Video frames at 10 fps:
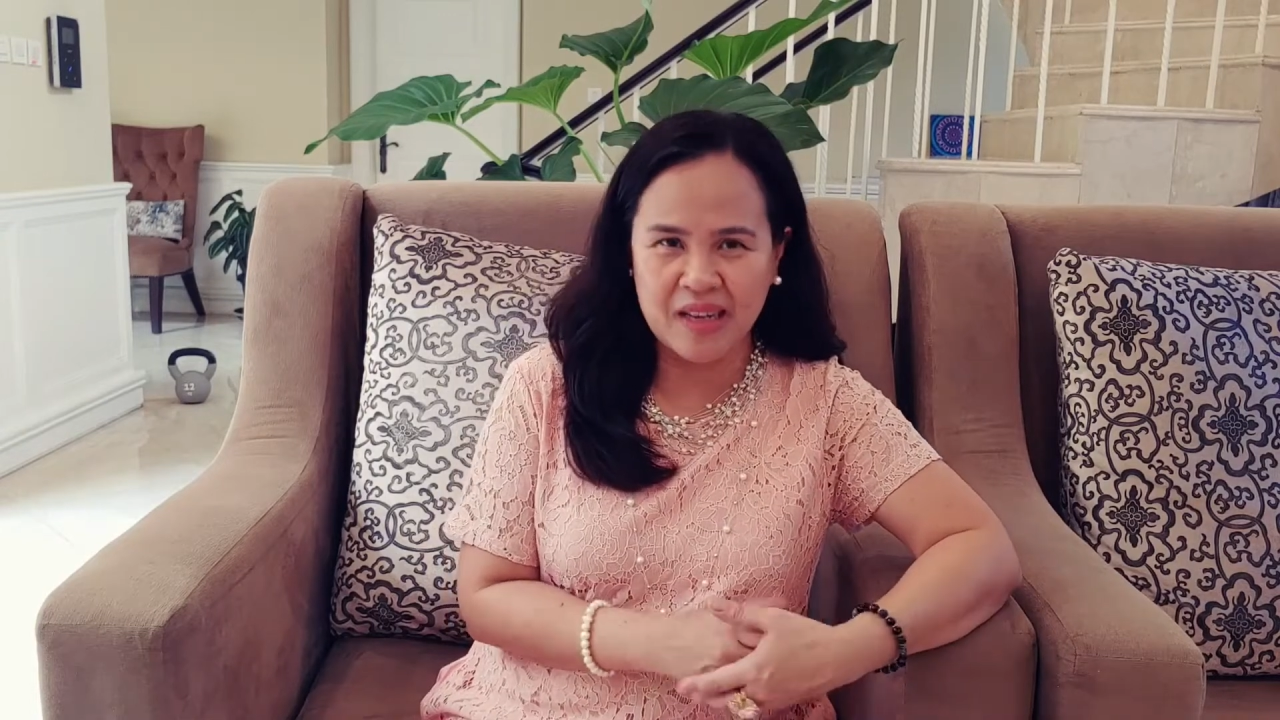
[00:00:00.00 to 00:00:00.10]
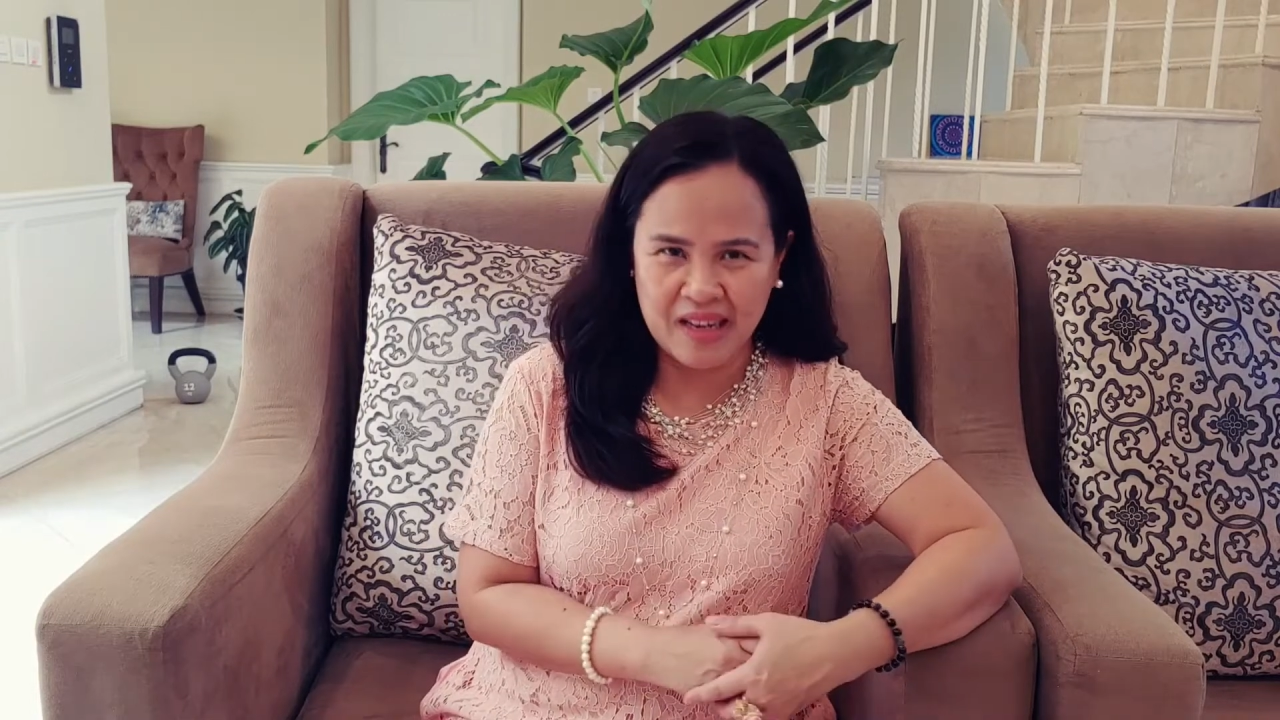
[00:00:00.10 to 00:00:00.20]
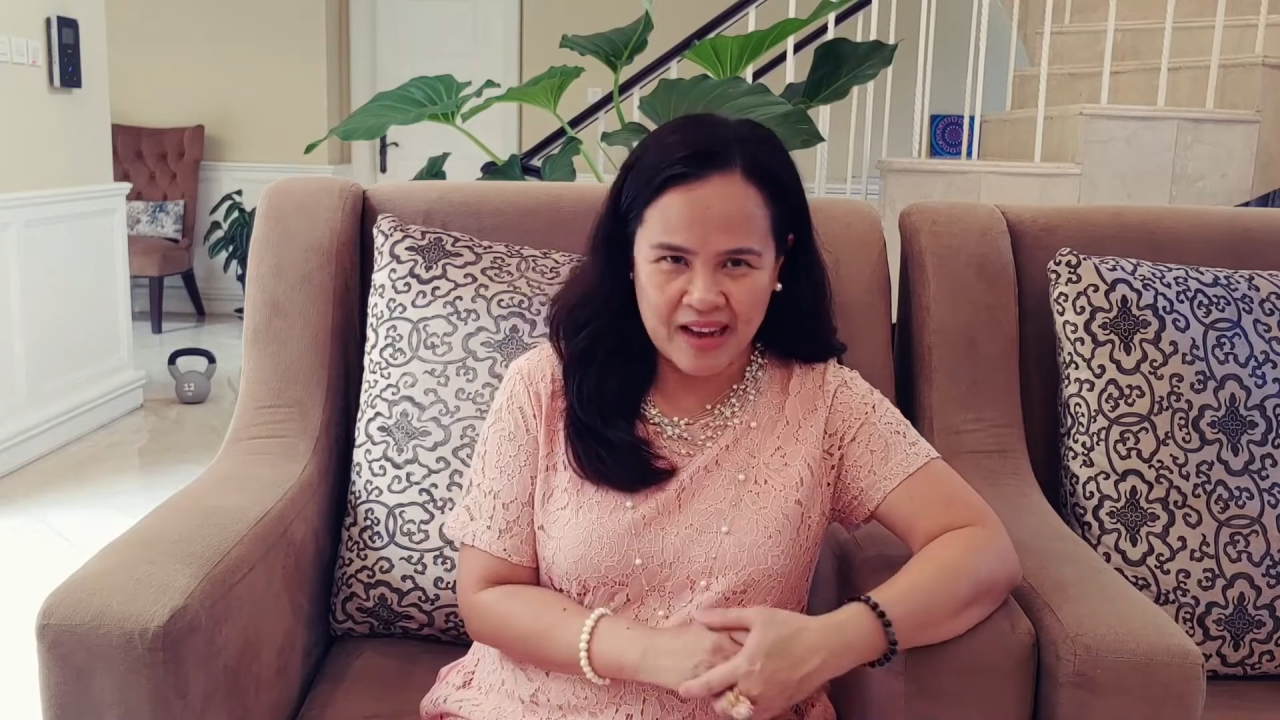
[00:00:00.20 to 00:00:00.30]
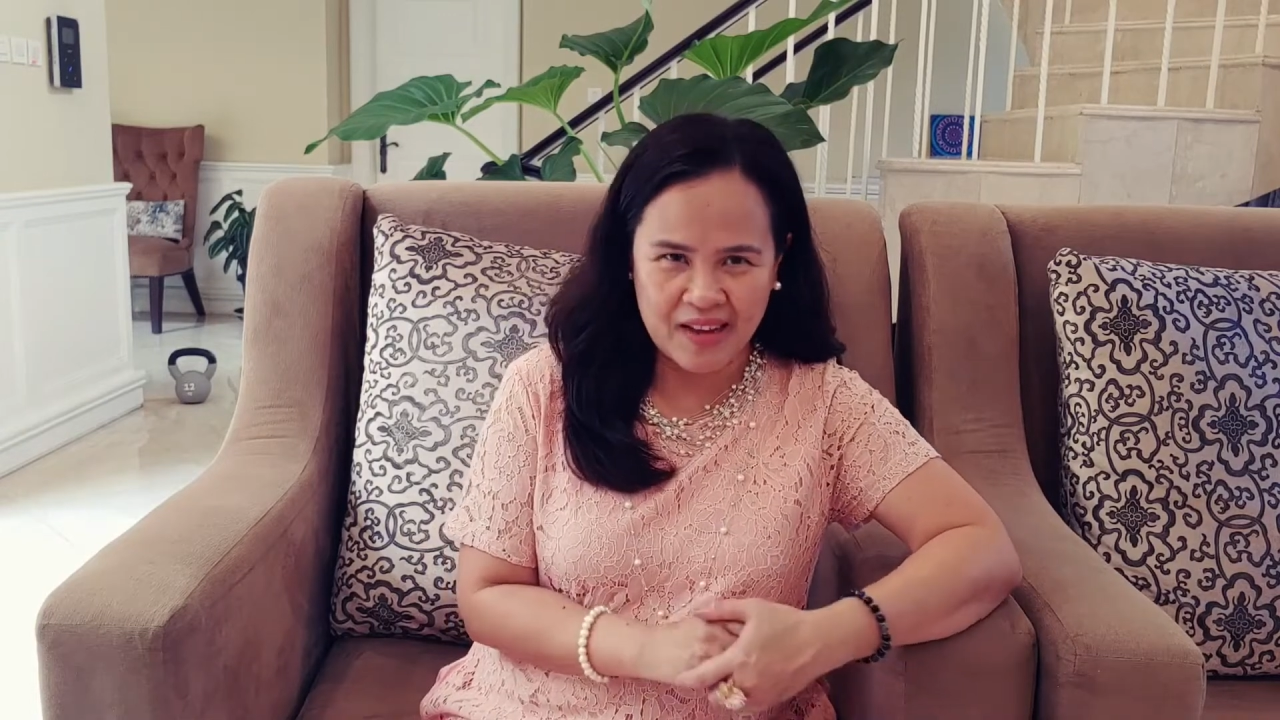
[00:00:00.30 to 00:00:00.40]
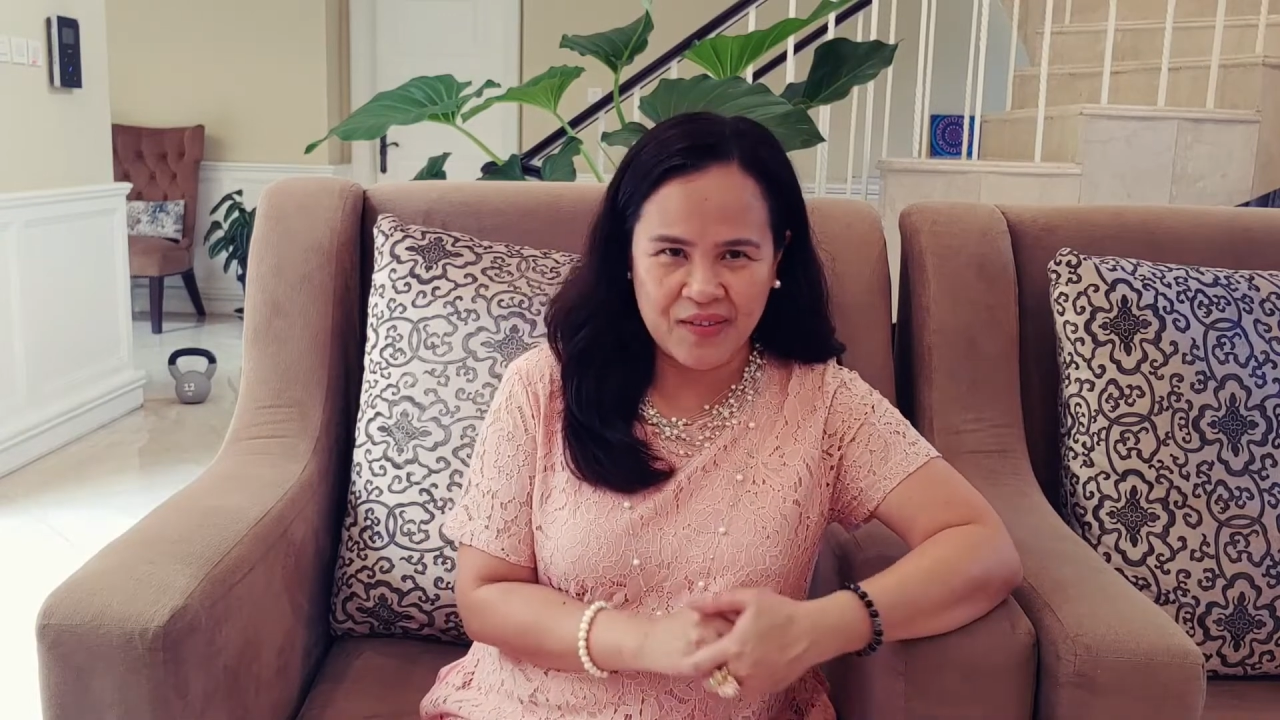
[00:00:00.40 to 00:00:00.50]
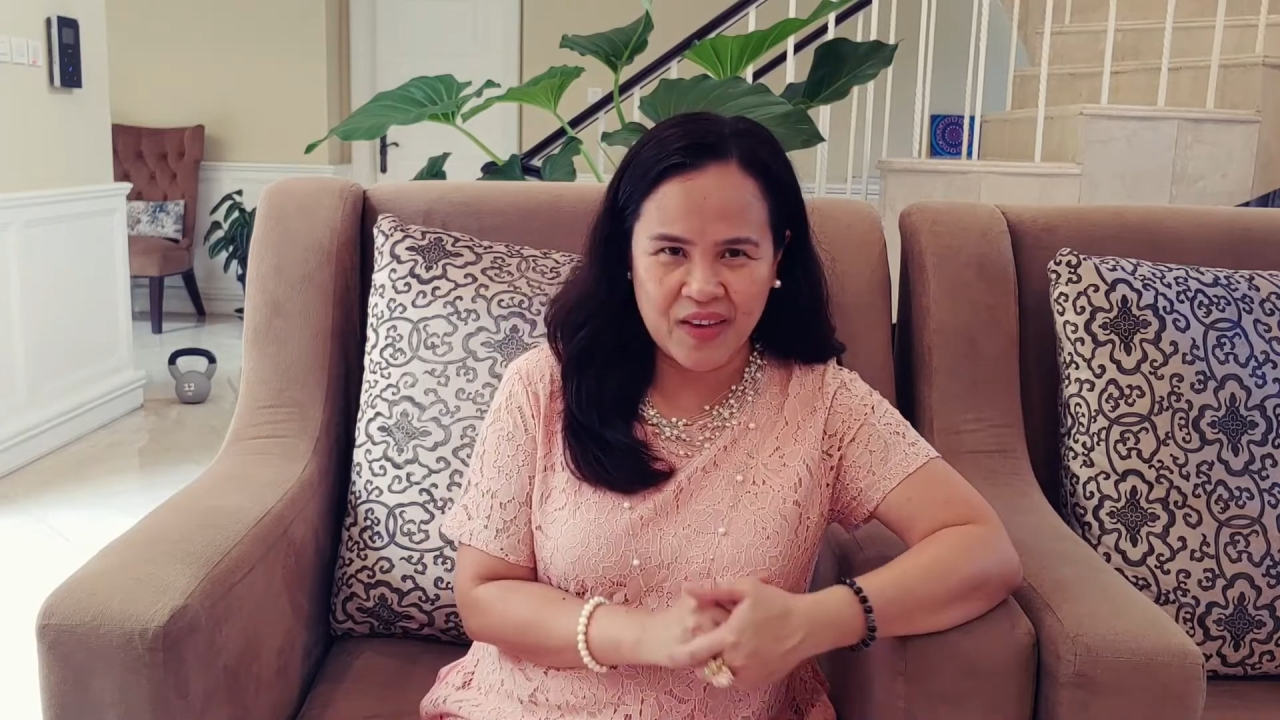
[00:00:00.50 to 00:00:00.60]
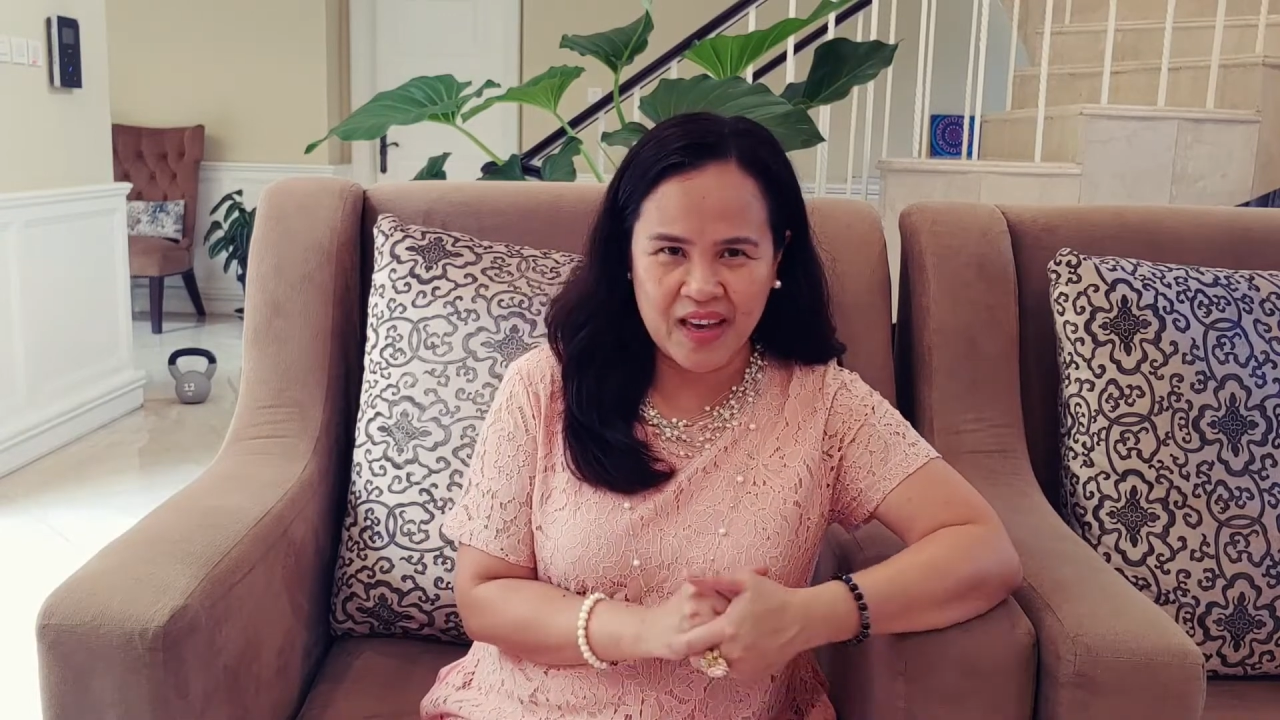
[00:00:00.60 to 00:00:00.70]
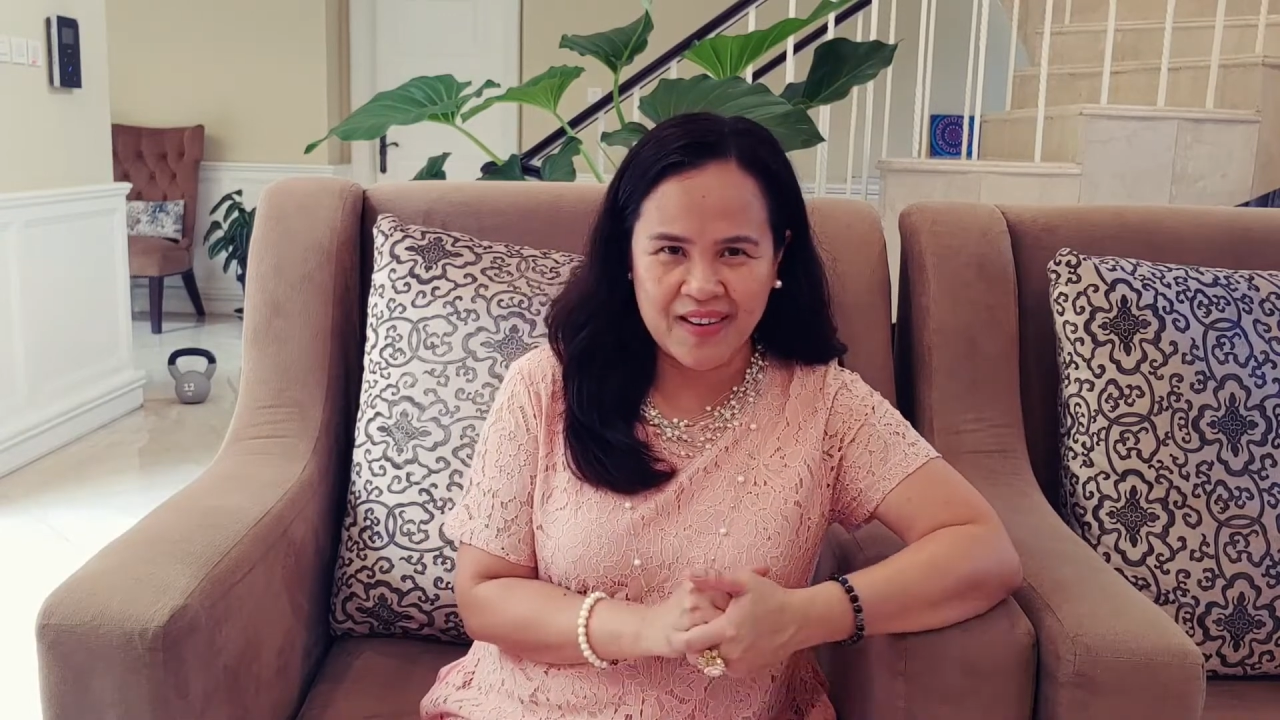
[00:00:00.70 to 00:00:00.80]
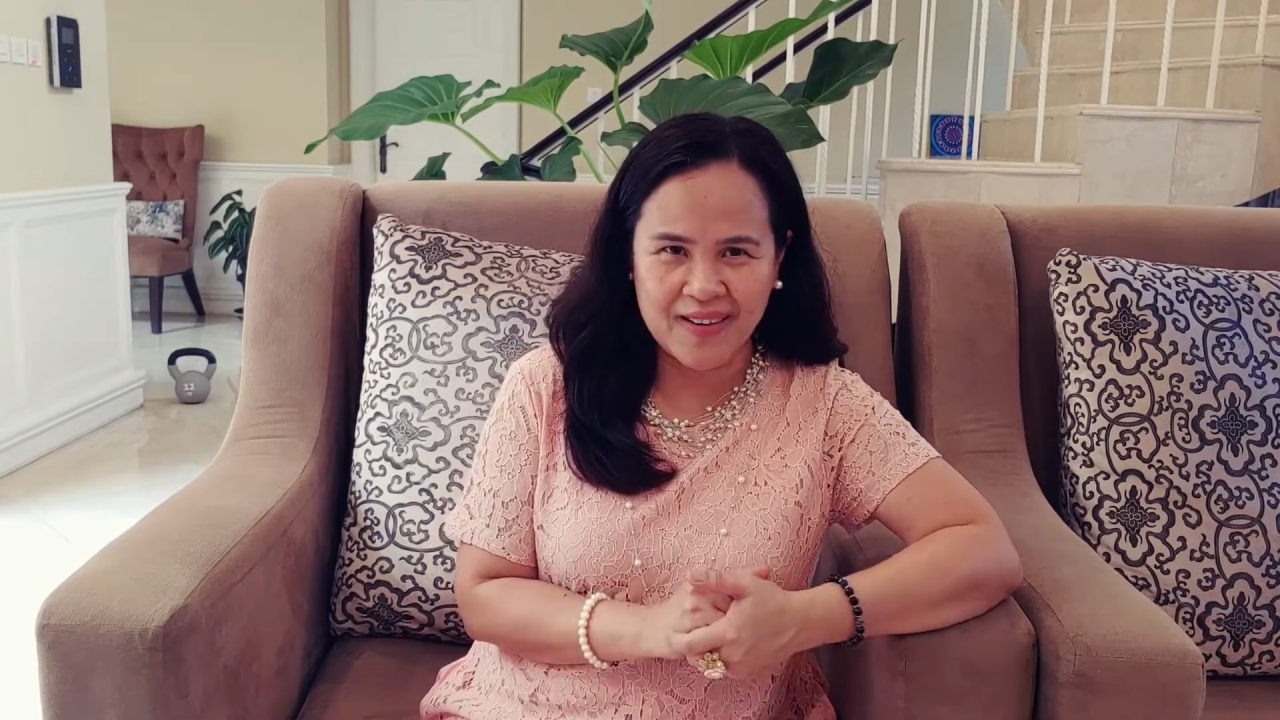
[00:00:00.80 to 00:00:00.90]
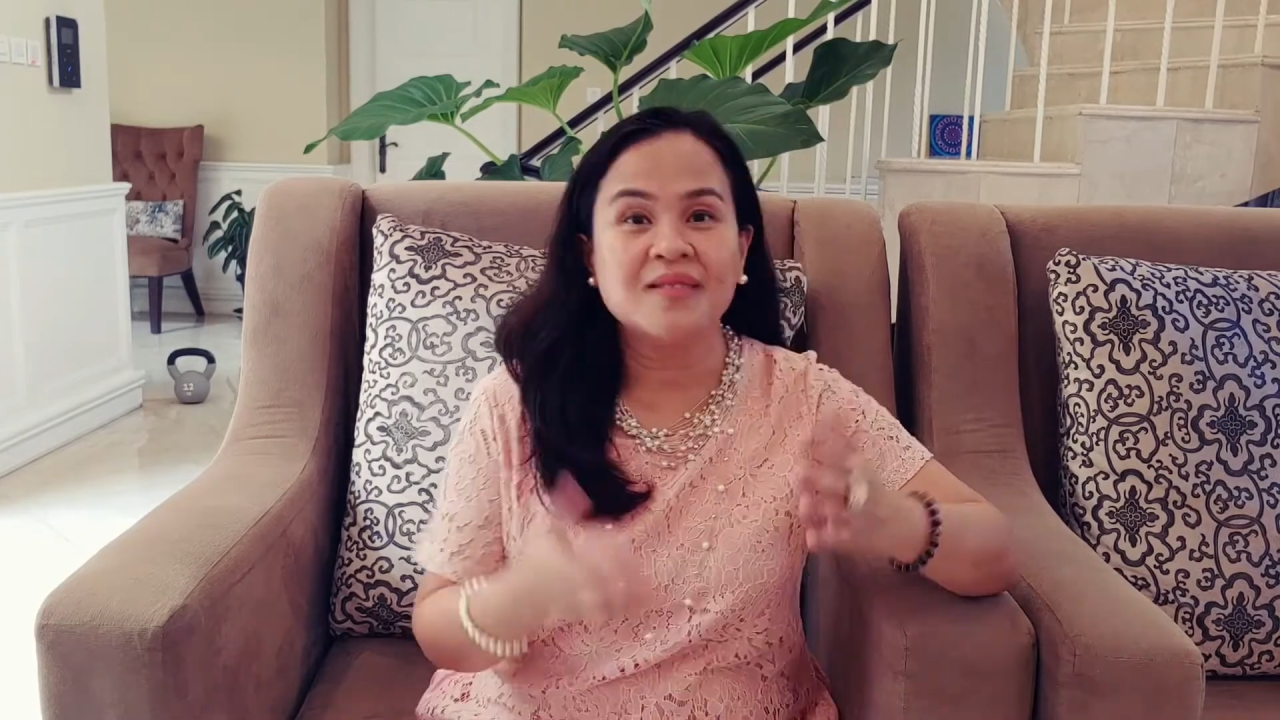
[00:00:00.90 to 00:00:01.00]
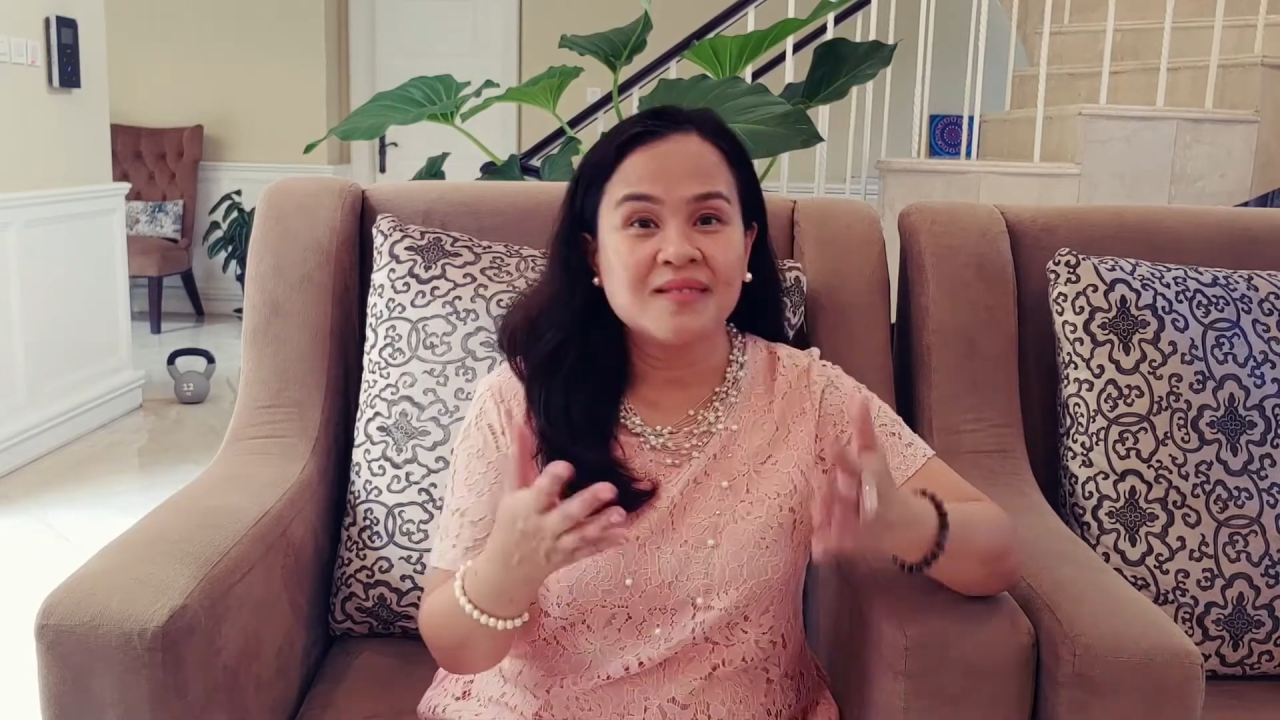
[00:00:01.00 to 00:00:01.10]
life here.